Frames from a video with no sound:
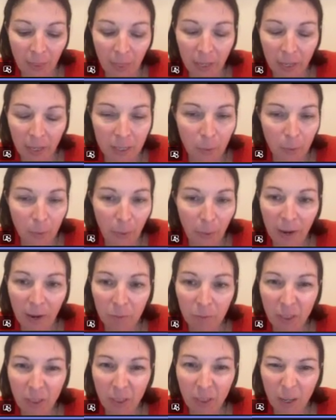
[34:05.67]
things that we have
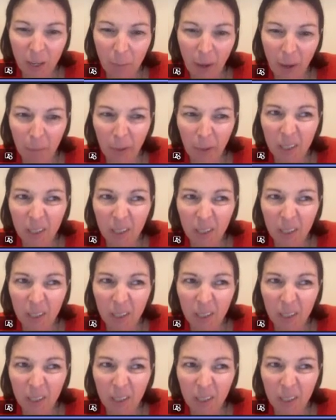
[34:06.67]
to think about,